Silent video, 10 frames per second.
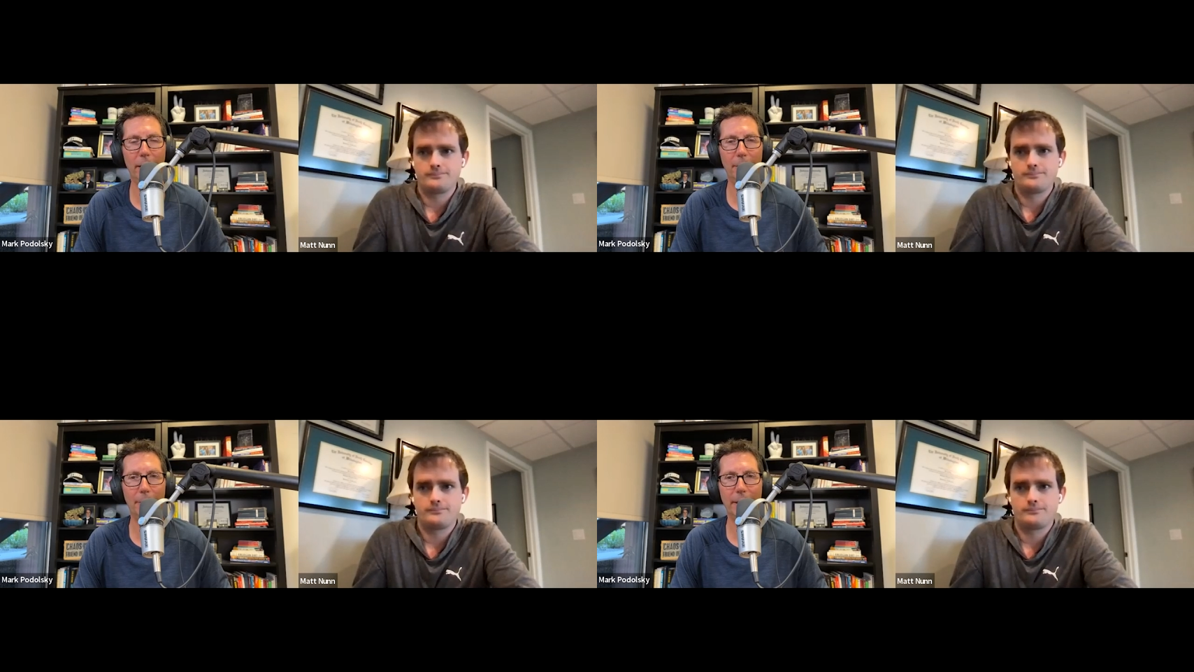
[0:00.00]

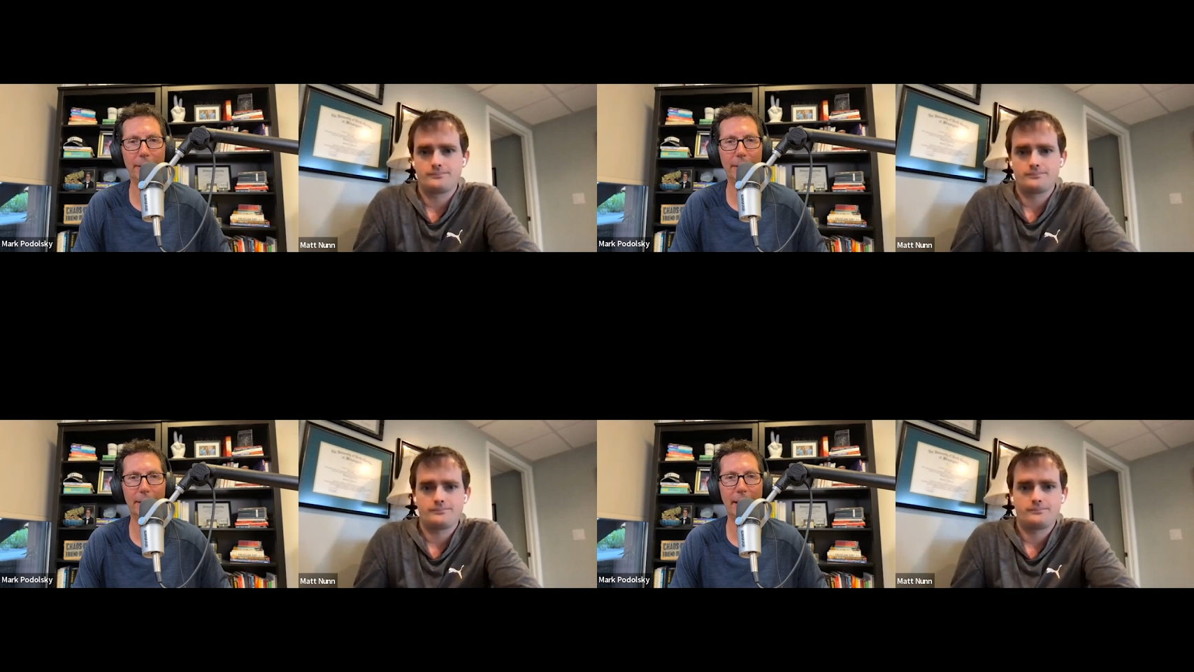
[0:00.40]
Speaker 1: maybe
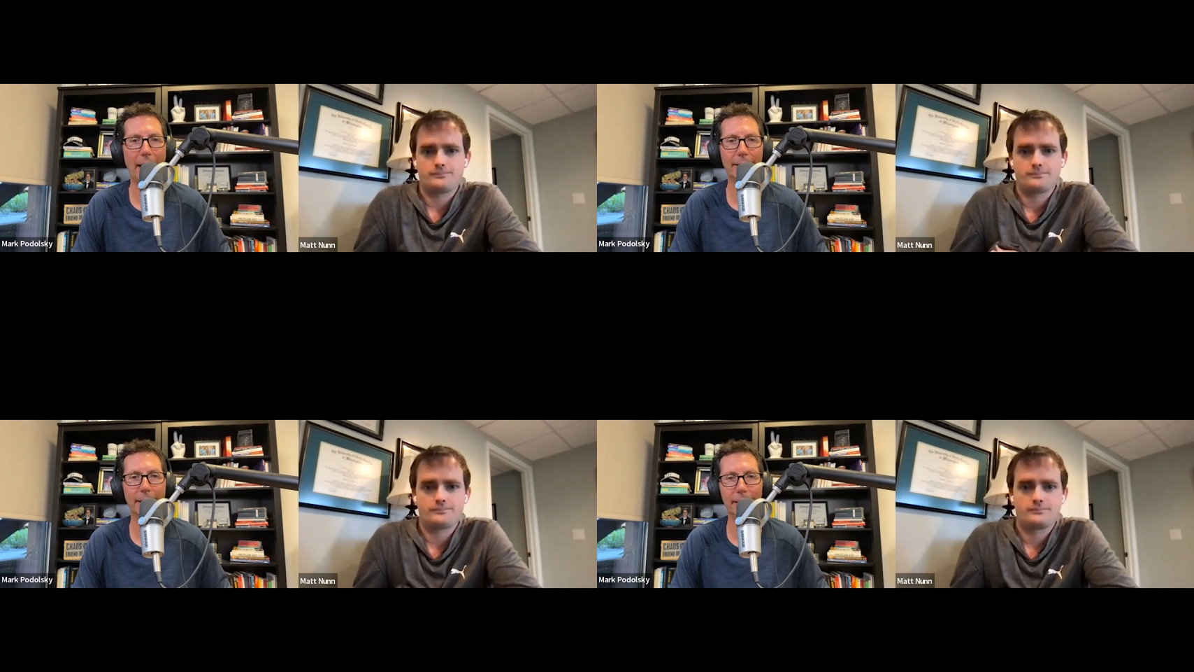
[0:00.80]
even
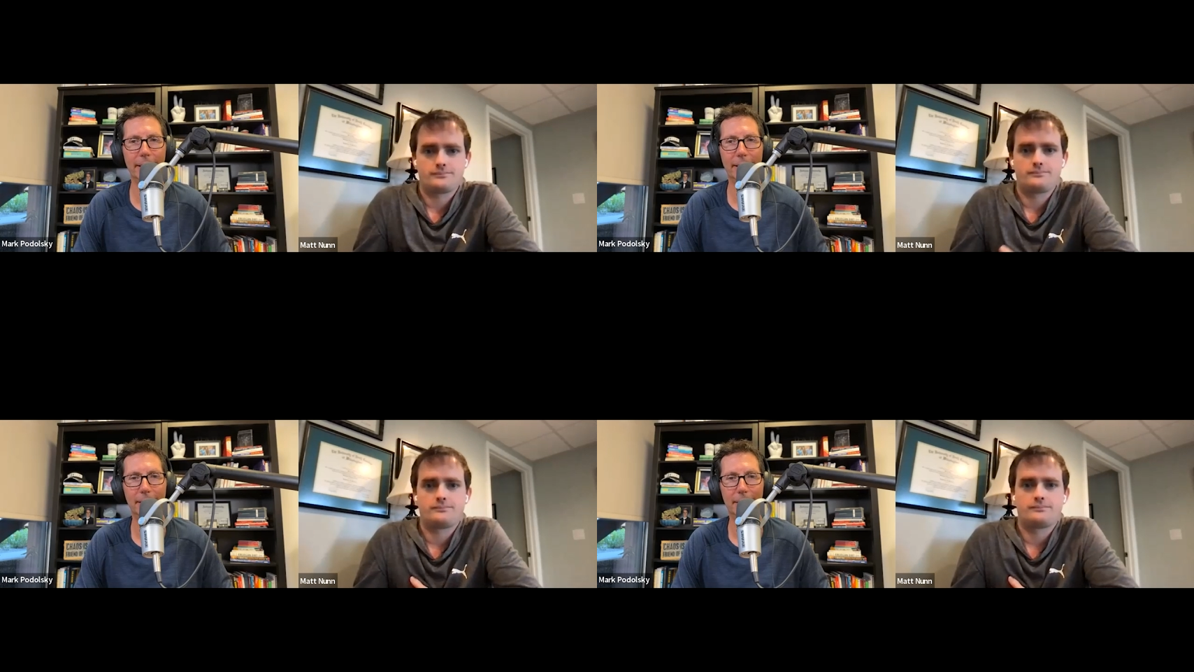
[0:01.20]
tactically?
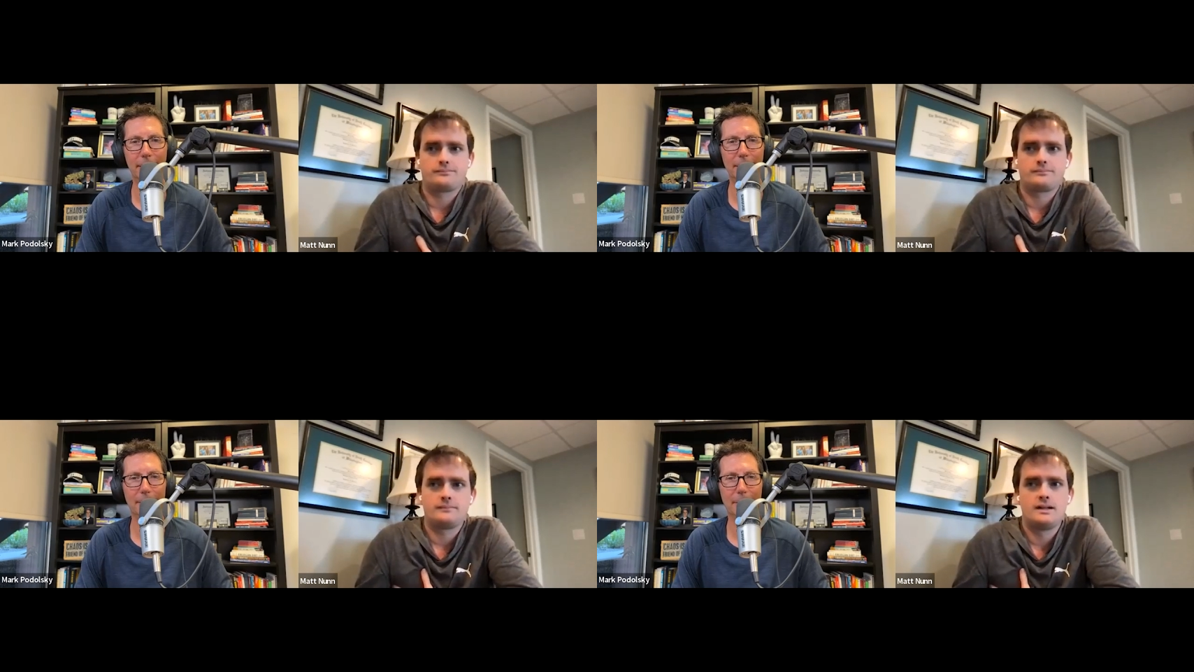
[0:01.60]

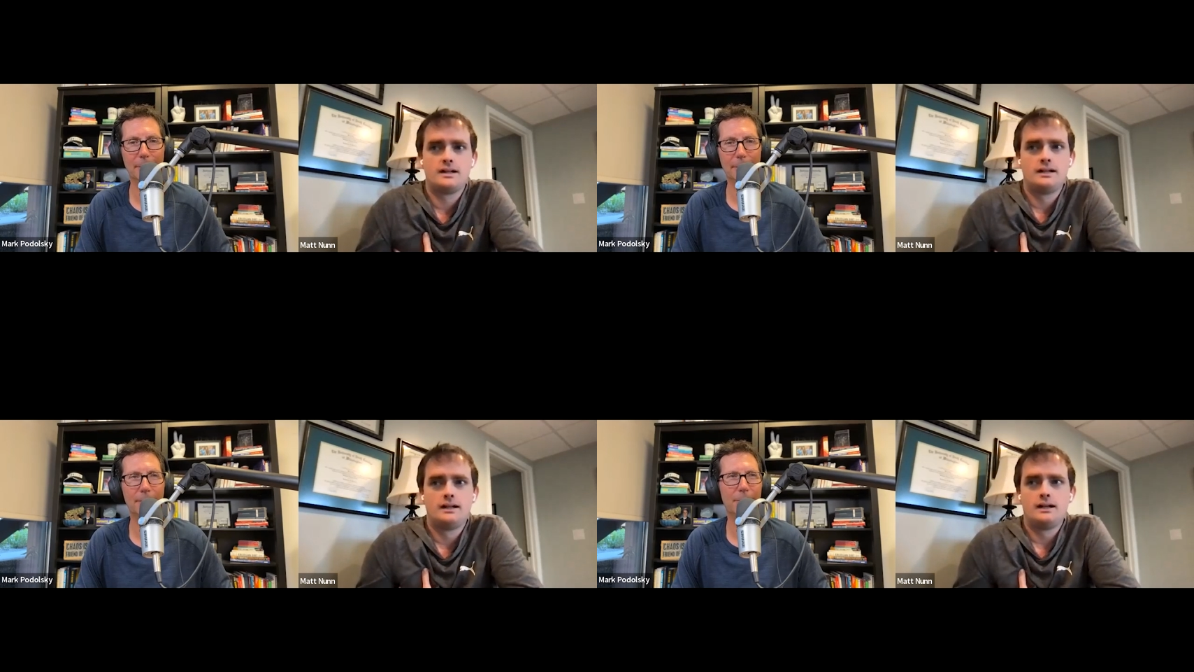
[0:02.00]

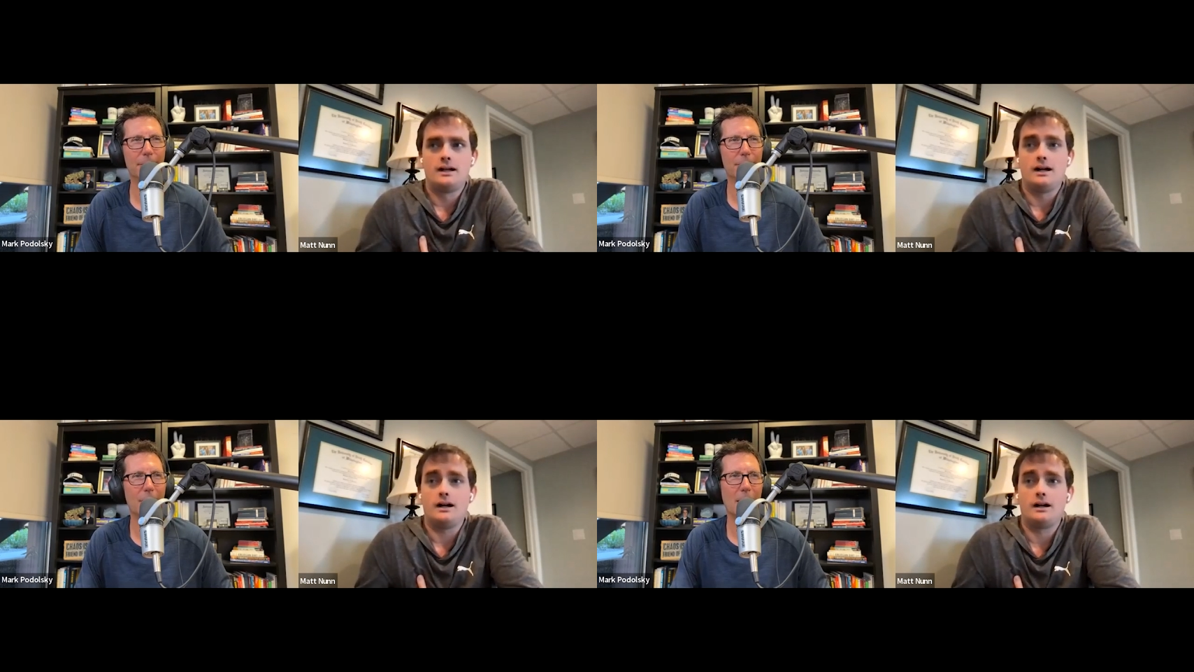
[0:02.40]

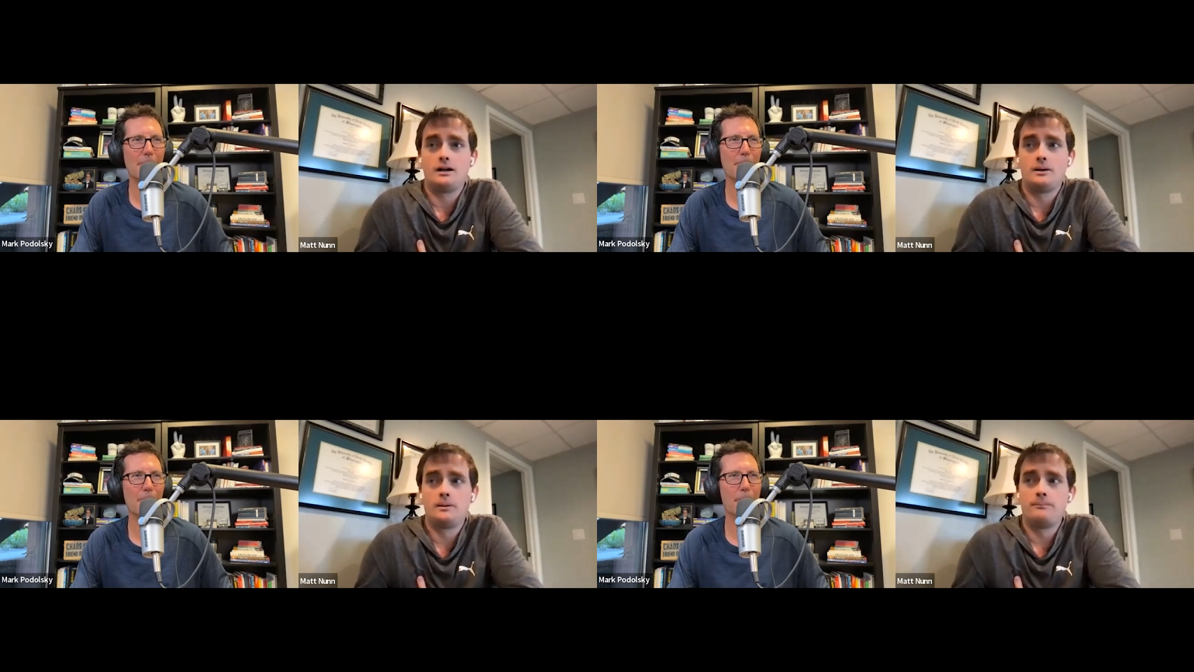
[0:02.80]

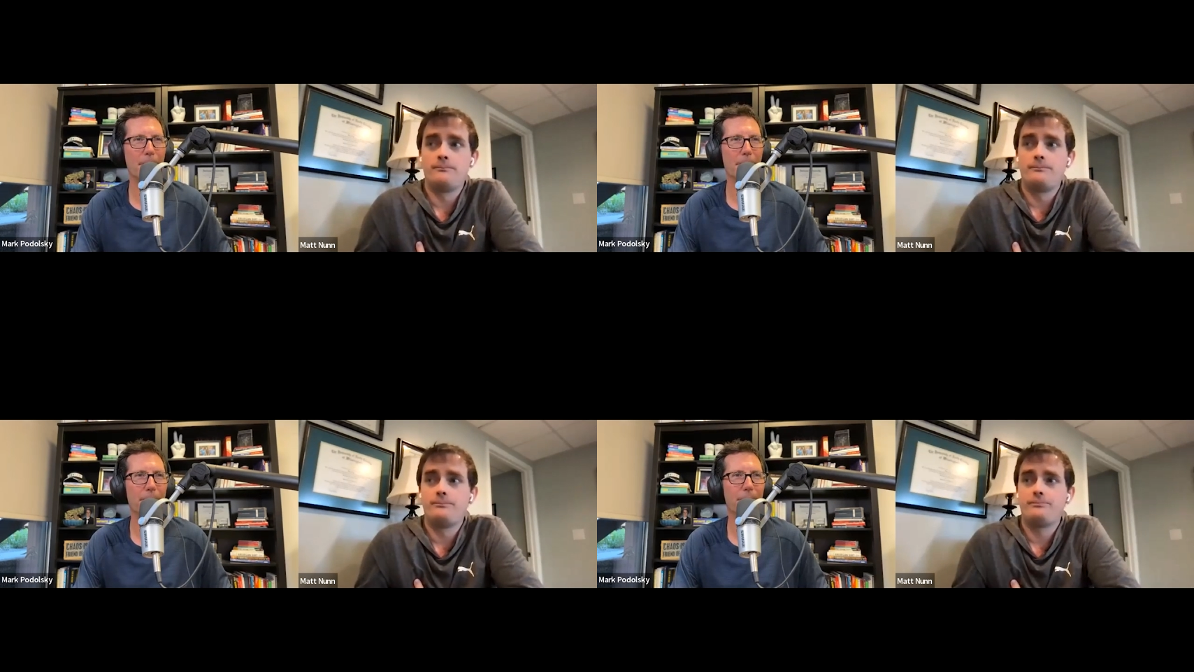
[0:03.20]
So